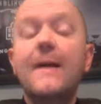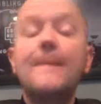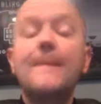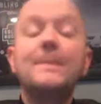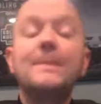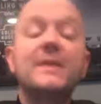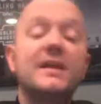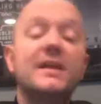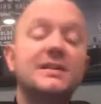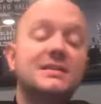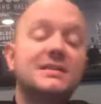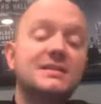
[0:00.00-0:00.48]

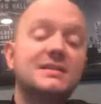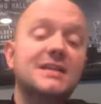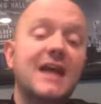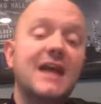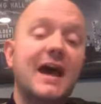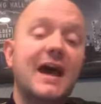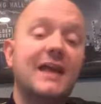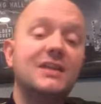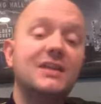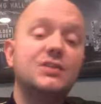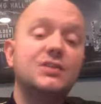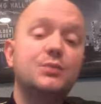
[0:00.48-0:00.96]
And
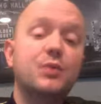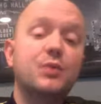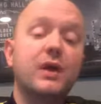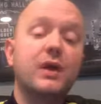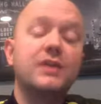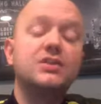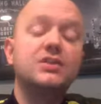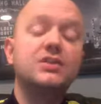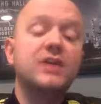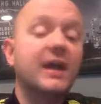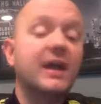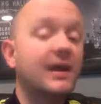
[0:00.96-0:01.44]
Scotty
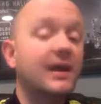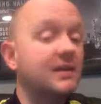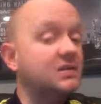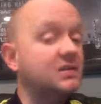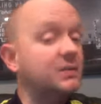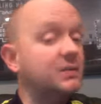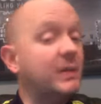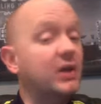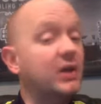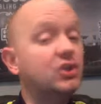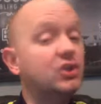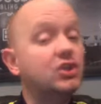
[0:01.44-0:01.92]
Spritzer, I got a
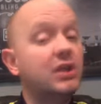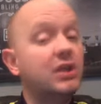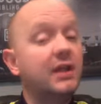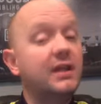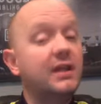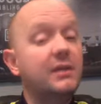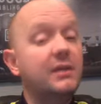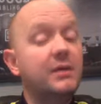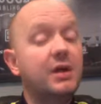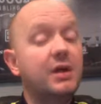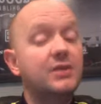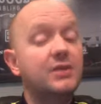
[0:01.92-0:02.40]
special on
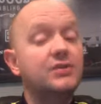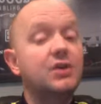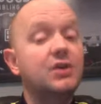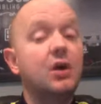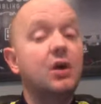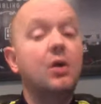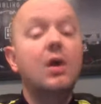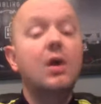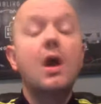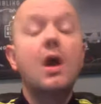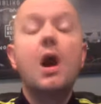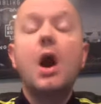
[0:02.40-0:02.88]
him
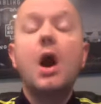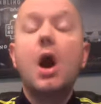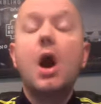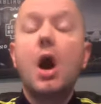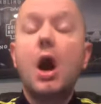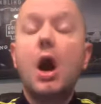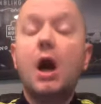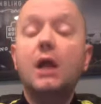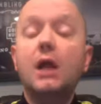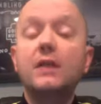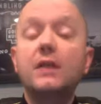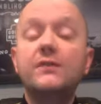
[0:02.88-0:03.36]
also.
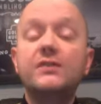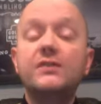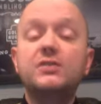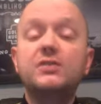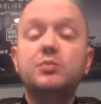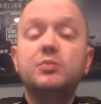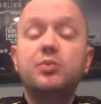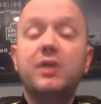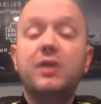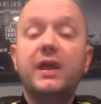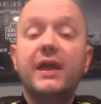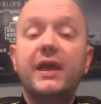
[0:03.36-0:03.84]
All of his
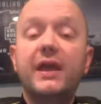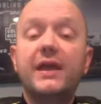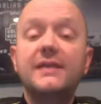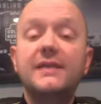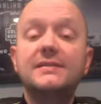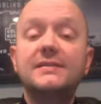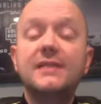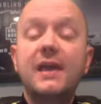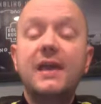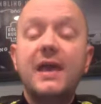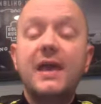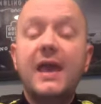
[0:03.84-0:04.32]

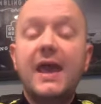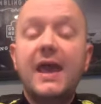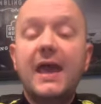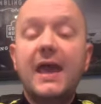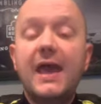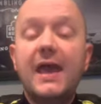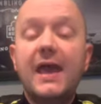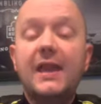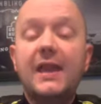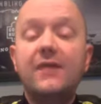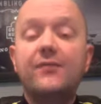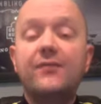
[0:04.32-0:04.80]
plays,
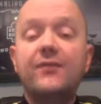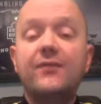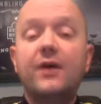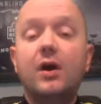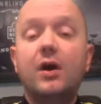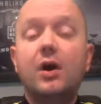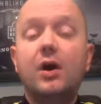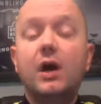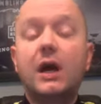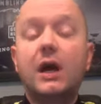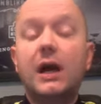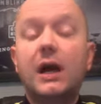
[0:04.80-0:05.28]

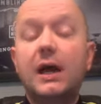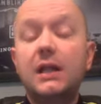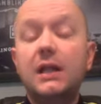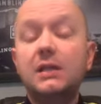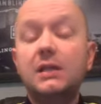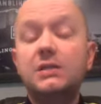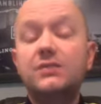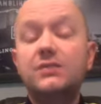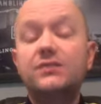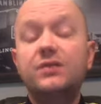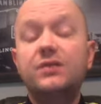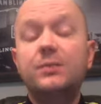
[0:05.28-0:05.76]
NFL,
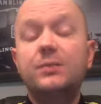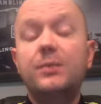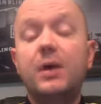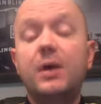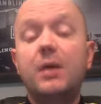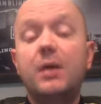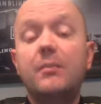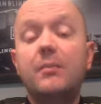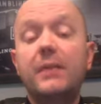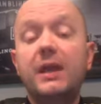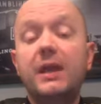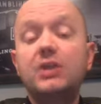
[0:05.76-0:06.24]
college
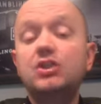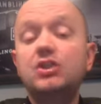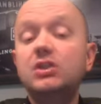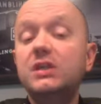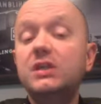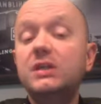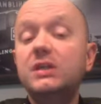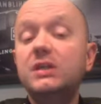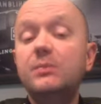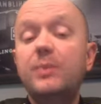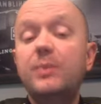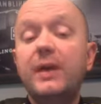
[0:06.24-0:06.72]
football, Major
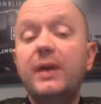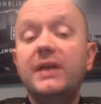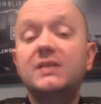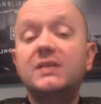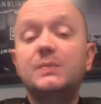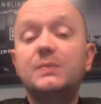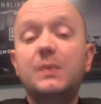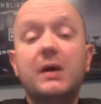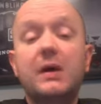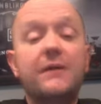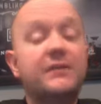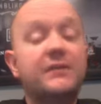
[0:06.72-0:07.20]
League
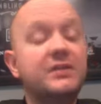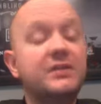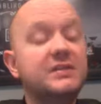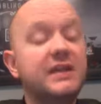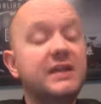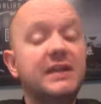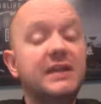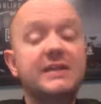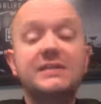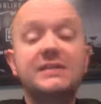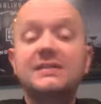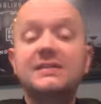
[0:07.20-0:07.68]
Baseball, if there's
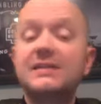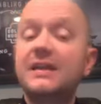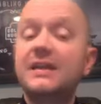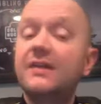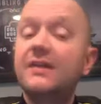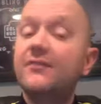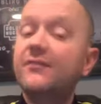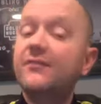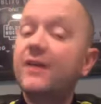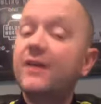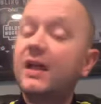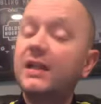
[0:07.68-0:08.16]
any
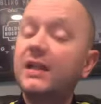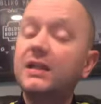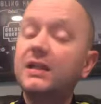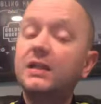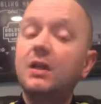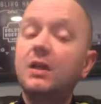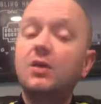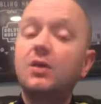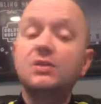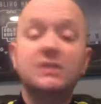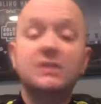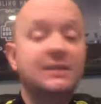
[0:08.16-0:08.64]
CFL, he
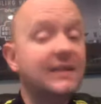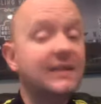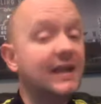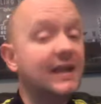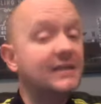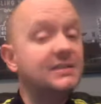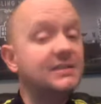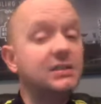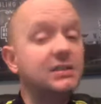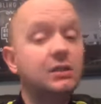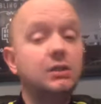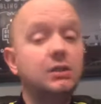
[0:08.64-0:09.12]
loads it,
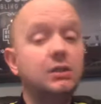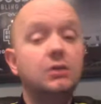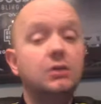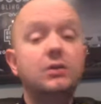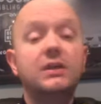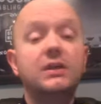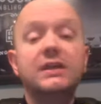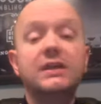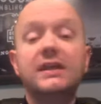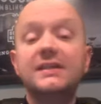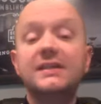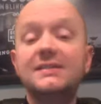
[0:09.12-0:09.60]
that's
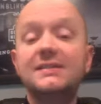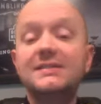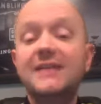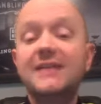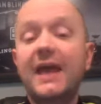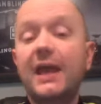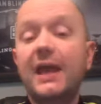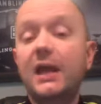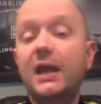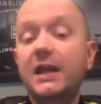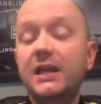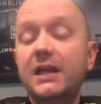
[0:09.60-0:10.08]
included. Get
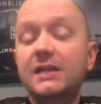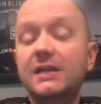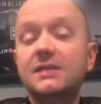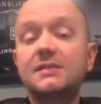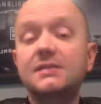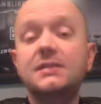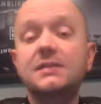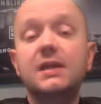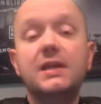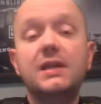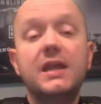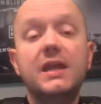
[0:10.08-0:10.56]
Saturday and
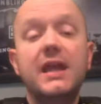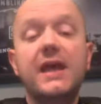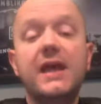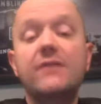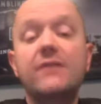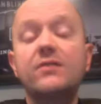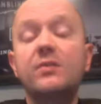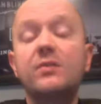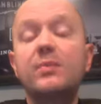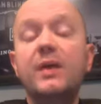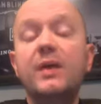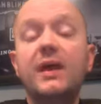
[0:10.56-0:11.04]
Sunday
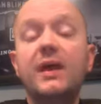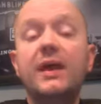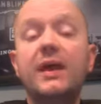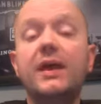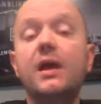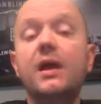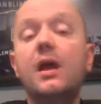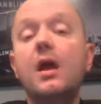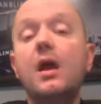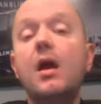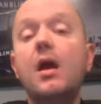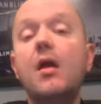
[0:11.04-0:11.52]
every
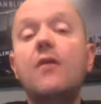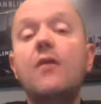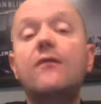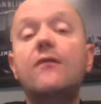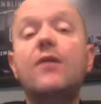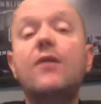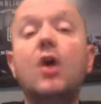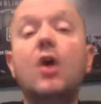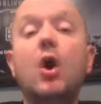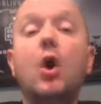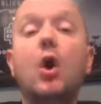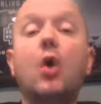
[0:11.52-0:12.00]
pick
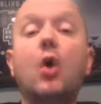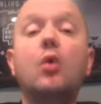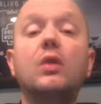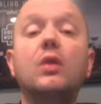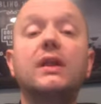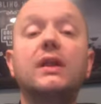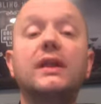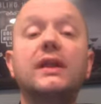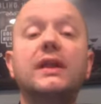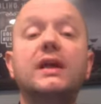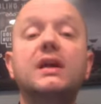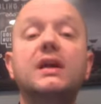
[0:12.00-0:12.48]
for
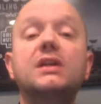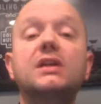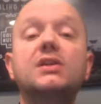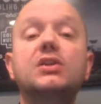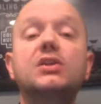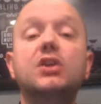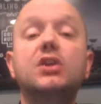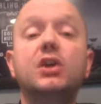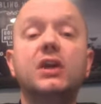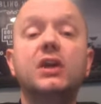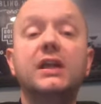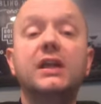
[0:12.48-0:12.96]
only
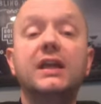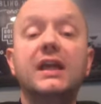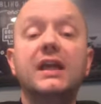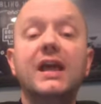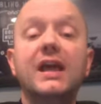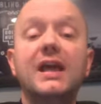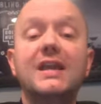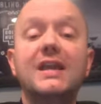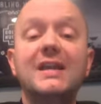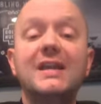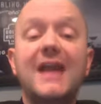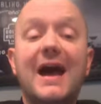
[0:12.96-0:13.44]

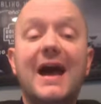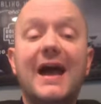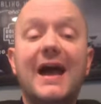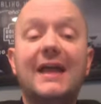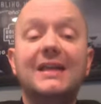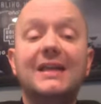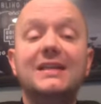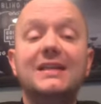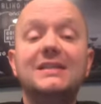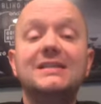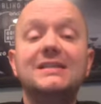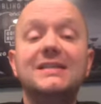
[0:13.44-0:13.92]

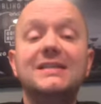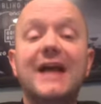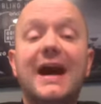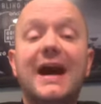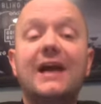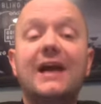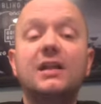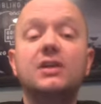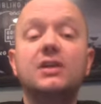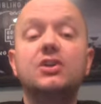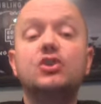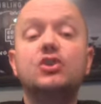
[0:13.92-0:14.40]

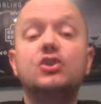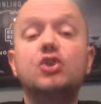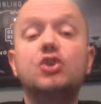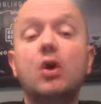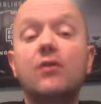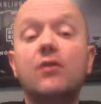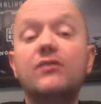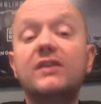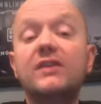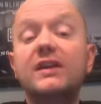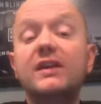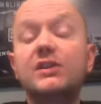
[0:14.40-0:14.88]
$39.
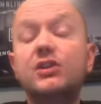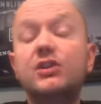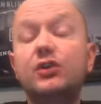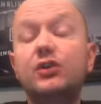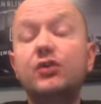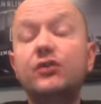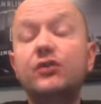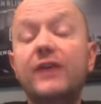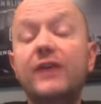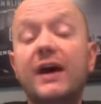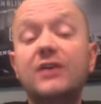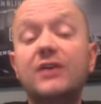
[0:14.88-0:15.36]
Don't forget the
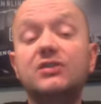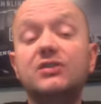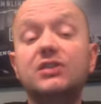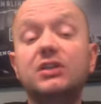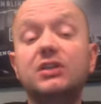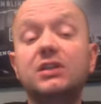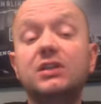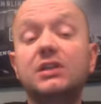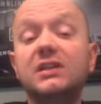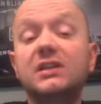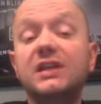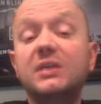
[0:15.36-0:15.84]

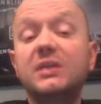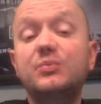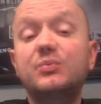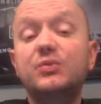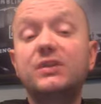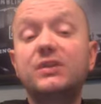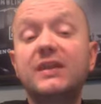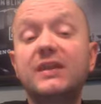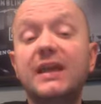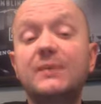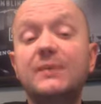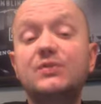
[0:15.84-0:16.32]
2013
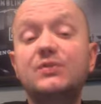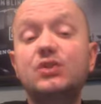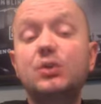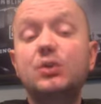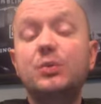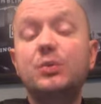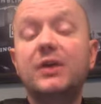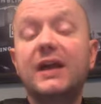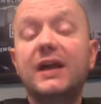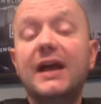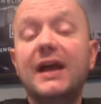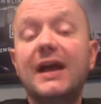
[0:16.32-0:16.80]
pregame
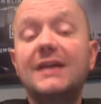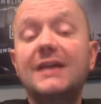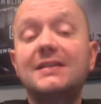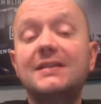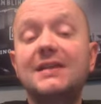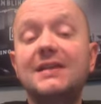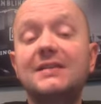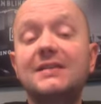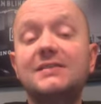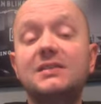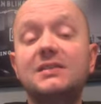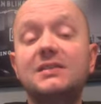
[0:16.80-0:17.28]
super
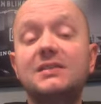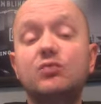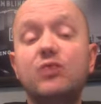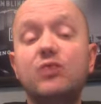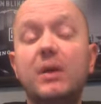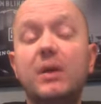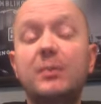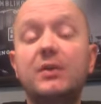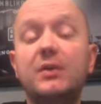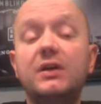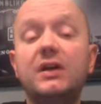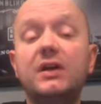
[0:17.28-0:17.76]
contest. It's a
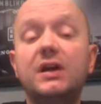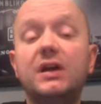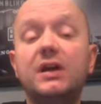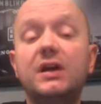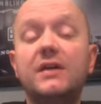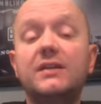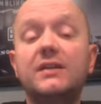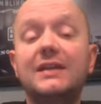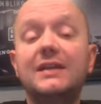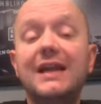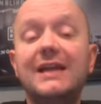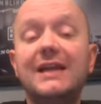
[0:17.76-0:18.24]
replica
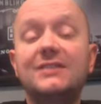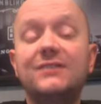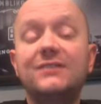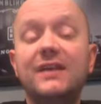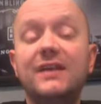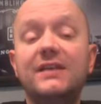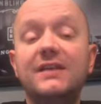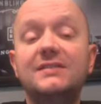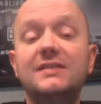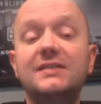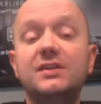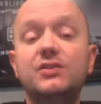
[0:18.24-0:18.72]
of the Las
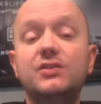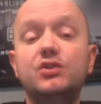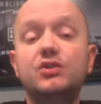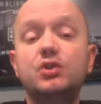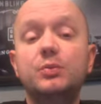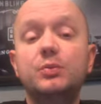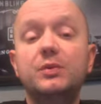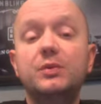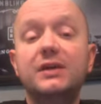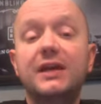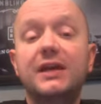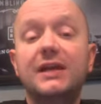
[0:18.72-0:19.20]
Vegas Hilton
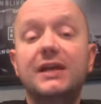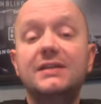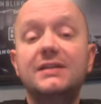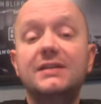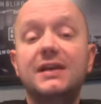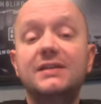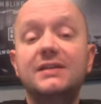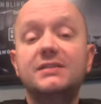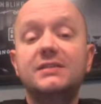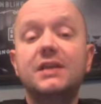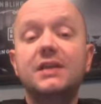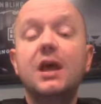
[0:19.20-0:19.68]
super
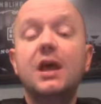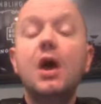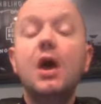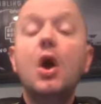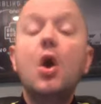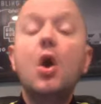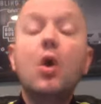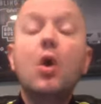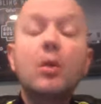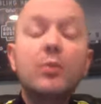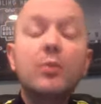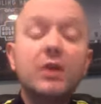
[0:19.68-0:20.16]
contest.
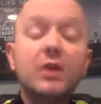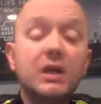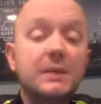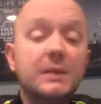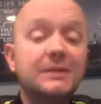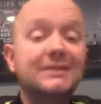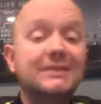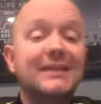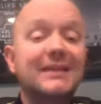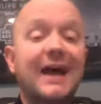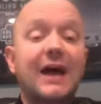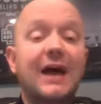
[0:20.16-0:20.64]
We're putting
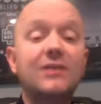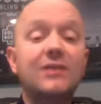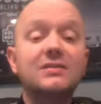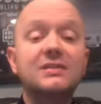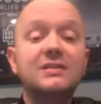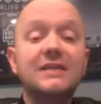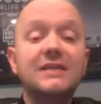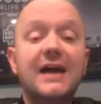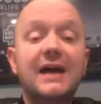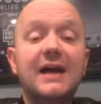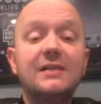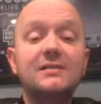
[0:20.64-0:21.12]
up
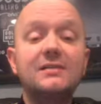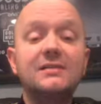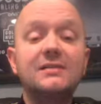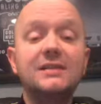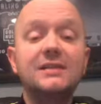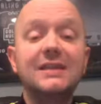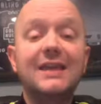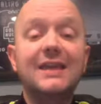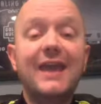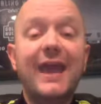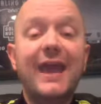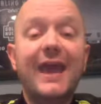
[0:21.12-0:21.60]
$1,000
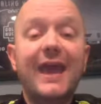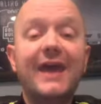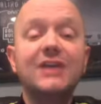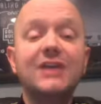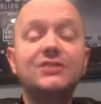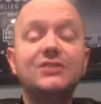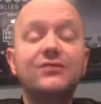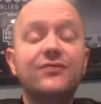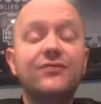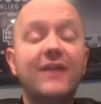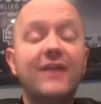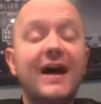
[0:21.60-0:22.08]
in
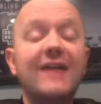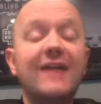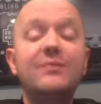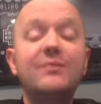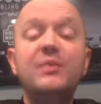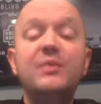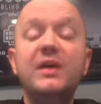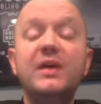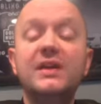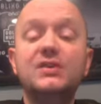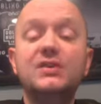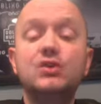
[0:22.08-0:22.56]
cash, 5
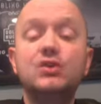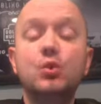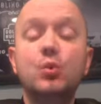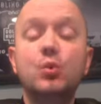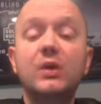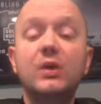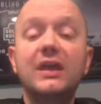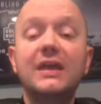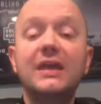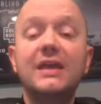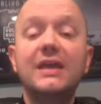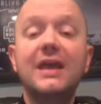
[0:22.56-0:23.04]
picks a
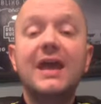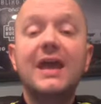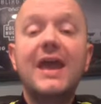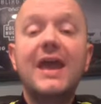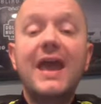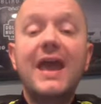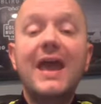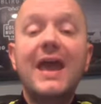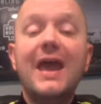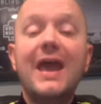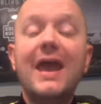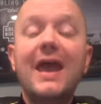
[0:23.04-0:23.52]
week,
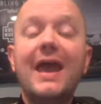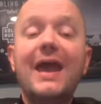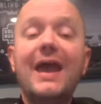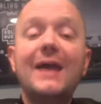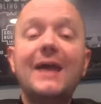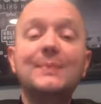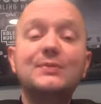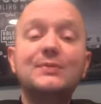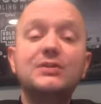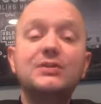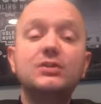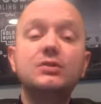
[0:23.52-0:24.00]

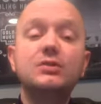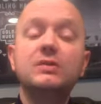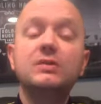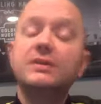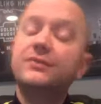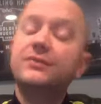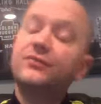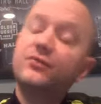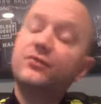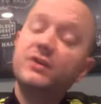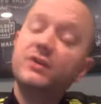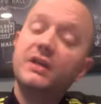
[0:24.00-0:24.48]

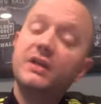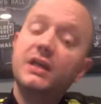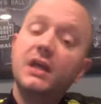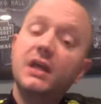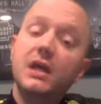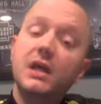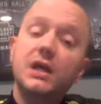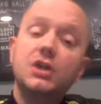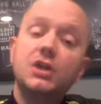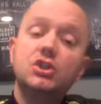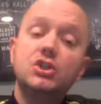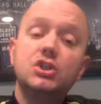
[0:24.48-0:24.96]
absolutely free.
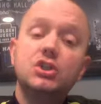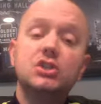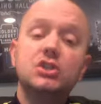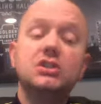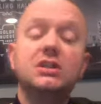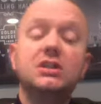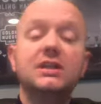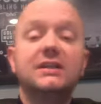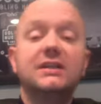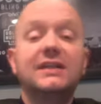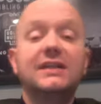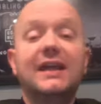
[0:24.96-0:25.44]
Just
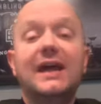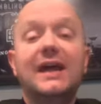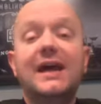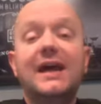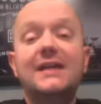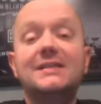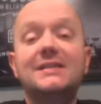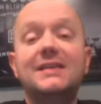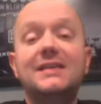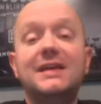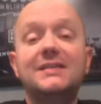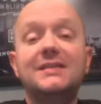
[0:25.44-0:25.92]
click the
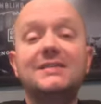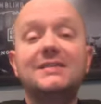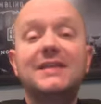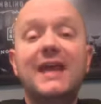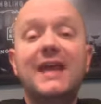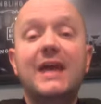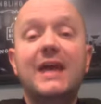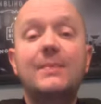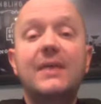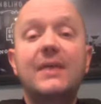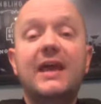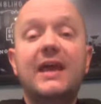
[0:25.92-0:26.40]
contest
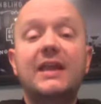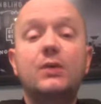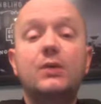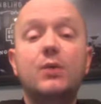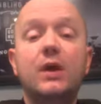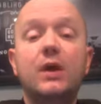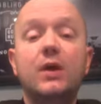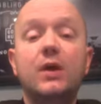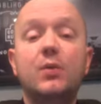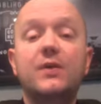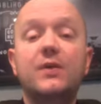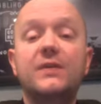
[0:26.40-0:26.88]
tab
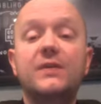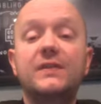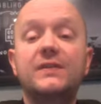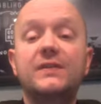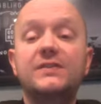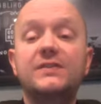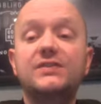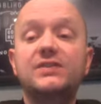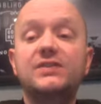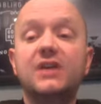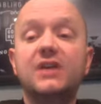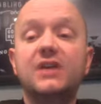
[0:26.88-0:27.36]
anywhere within
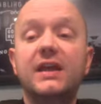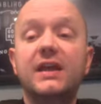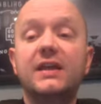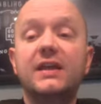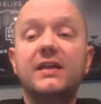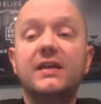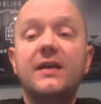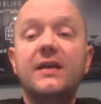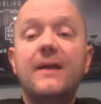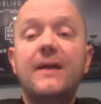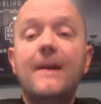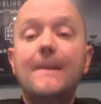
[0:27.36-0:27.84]
the site.